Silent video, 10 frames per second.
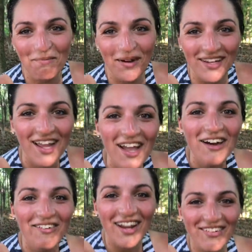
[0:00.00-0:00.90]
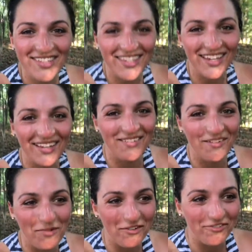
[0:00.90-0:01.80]
but when I was a kid,
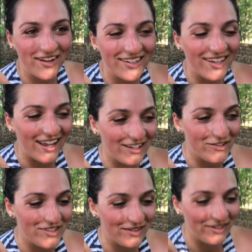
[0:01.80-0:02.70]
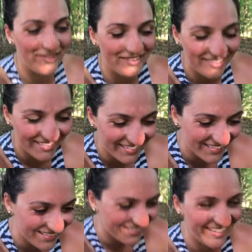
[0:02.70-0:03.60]
my friend and I used to
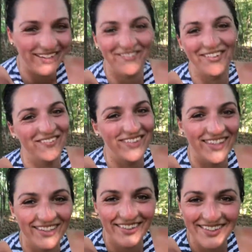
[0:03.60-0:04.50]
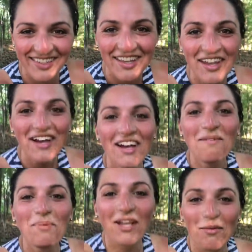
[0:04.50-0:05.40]
I can't believe I'm telling you this,
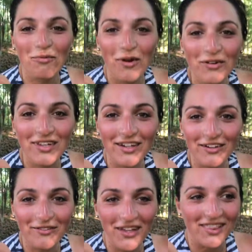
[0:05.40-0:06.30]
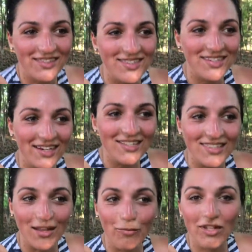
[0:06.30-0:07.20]
pick up roadkill with sticks,
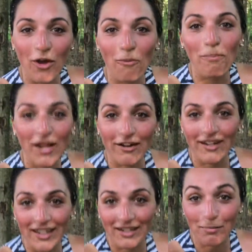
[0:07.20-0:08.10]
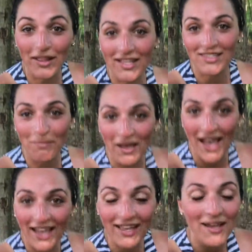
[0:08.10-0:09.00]
and then we'd go bury it in a plastic
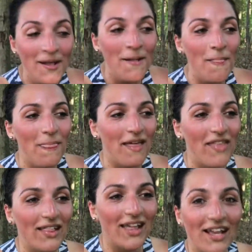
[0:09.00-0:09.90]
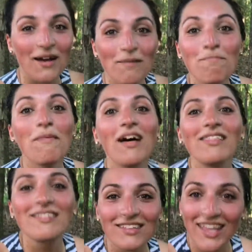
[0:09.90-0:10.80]
bag. And then, like,
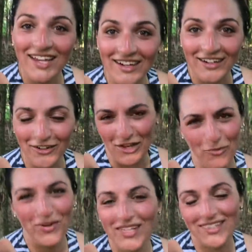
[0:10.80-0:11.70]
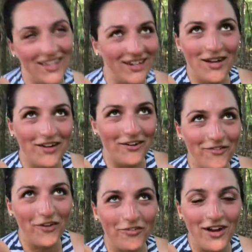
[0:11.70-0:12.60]
months later, or like weeks later, I don't know,
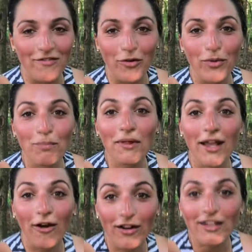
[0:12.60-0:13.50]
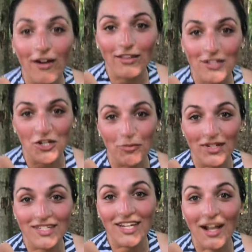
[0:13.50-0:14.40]
felt forever, we'd play archaeology and
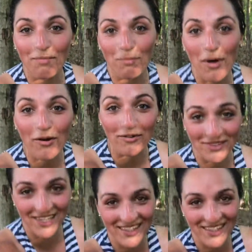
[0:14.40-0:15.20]
we'd dig up the bones.